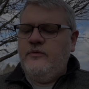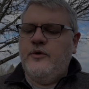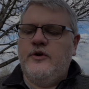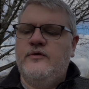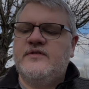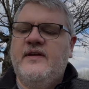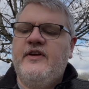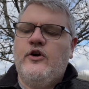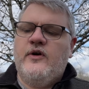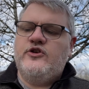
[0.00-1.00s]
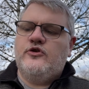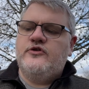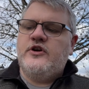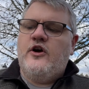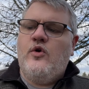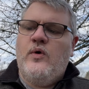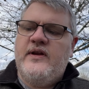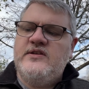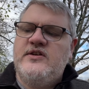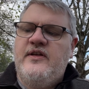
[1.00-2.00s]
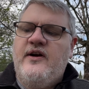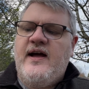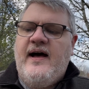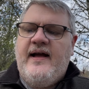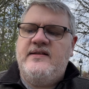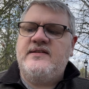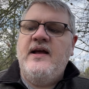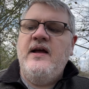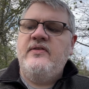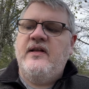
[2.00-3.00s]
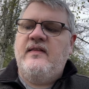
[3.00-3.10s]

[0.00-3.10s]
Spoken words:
produce living creatures according to their kinds, the